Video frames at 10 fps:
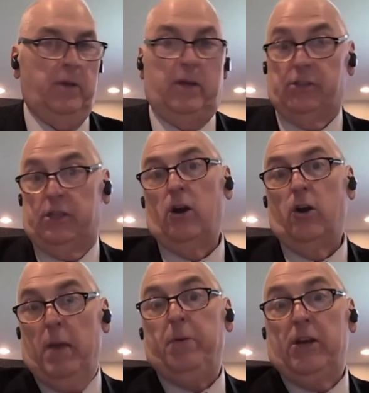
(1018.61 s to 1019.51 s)
because
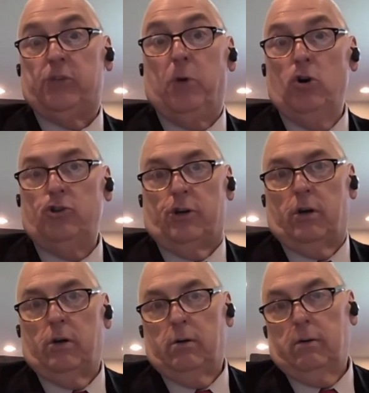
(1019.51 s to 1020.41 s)
there may be exposure,
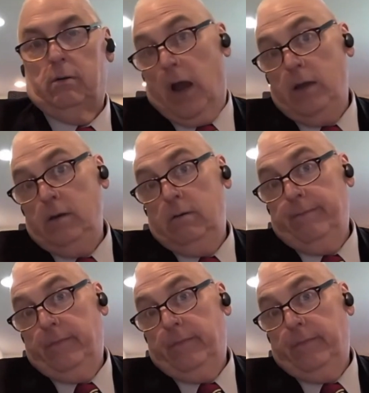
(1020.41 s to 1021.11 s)
right?